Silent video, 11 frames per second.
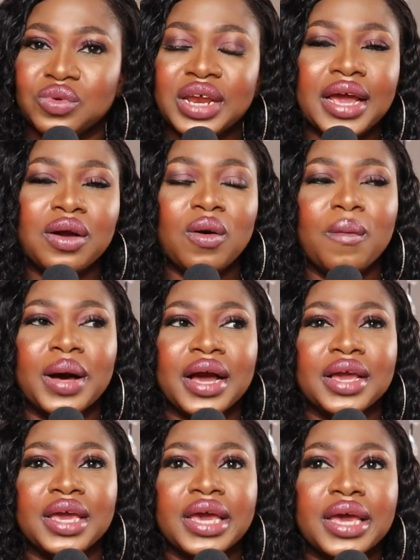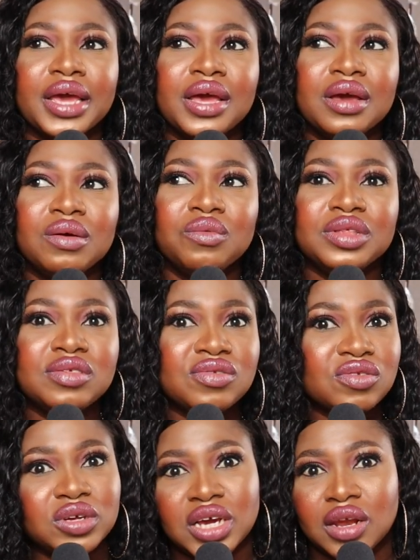When I come back here with
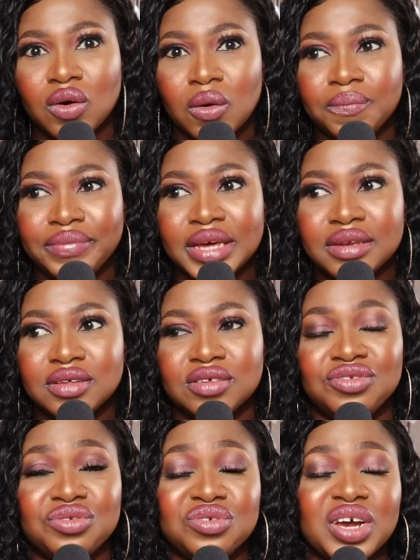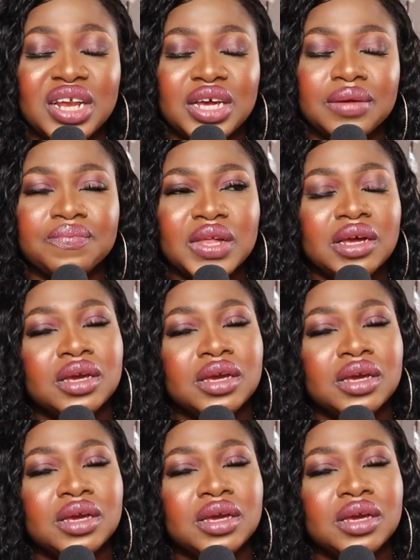such an update, it's usually,